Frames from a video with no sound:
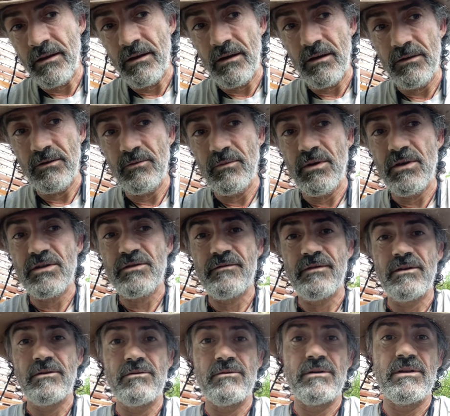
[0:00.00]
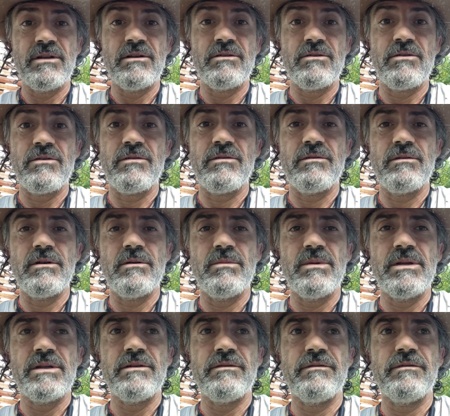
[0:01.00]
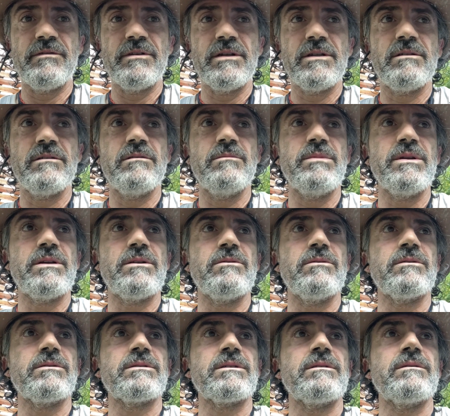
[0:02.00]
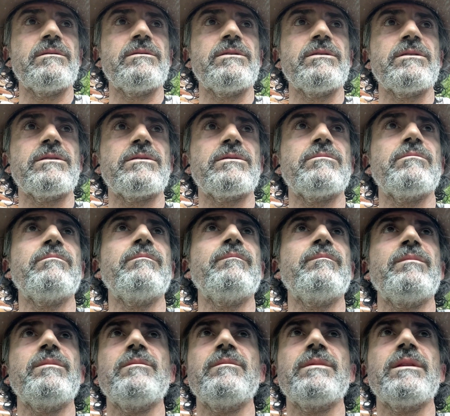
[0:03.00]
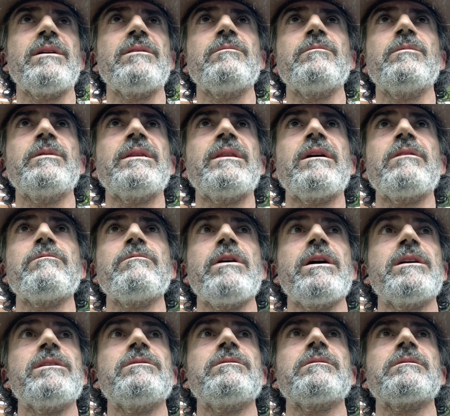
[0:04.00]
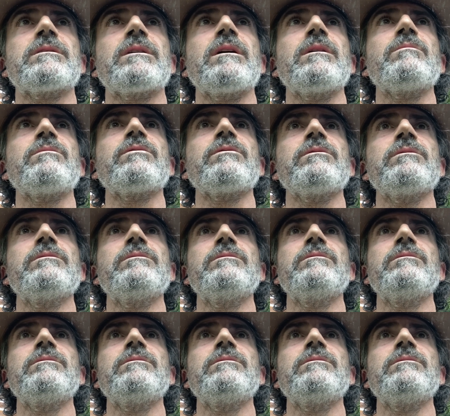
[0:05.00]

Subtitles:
I almost felt incredibly defeated because it just, when that rain just came through,